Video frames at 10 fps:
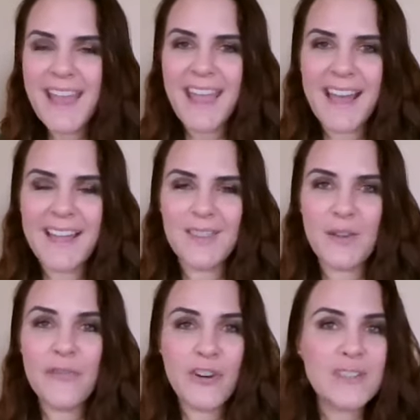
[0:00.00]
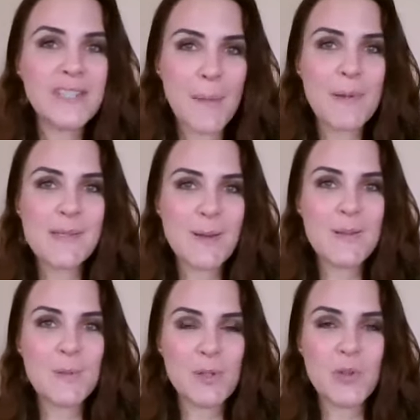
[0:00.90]
And the first
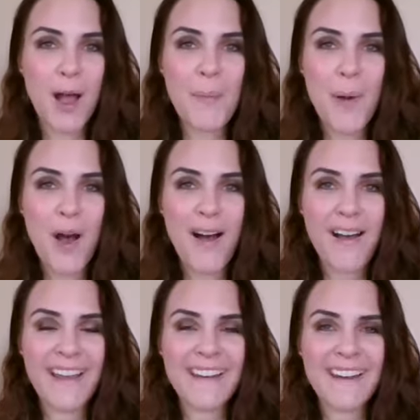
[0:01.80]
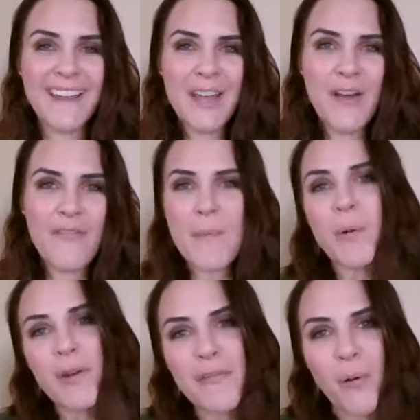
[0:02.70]
episodes will drop on
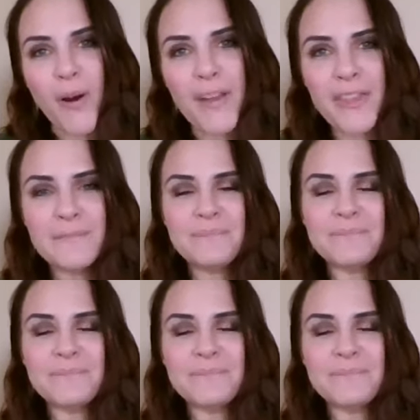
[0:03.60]
February 4th.